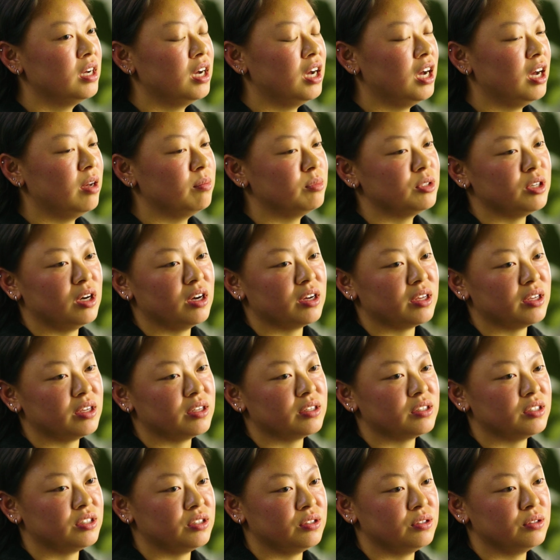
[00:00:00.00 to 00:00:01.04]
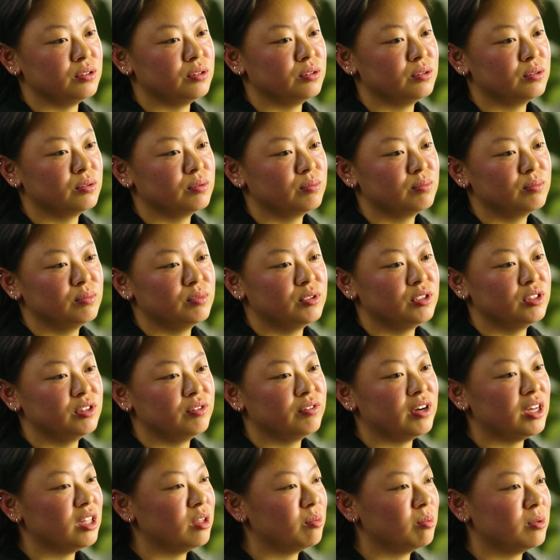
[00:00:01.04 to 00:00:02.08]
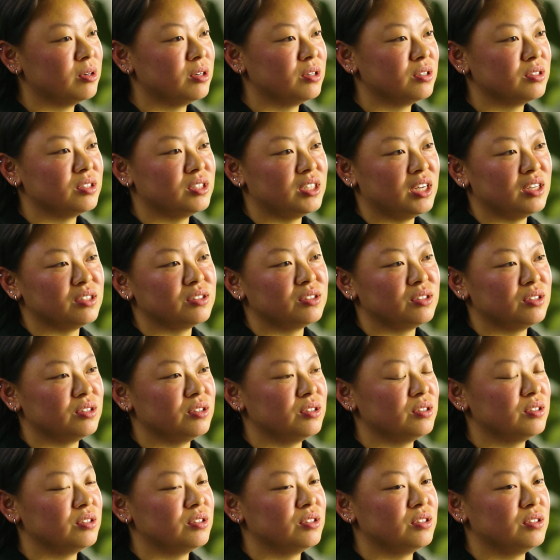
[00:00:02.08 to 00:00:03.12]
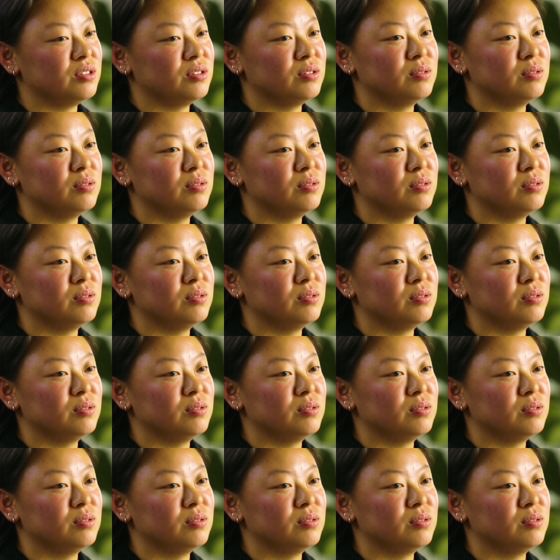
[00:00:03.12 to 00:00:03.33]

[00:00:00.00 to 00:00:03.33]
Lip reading: I'm talking to developers, testers,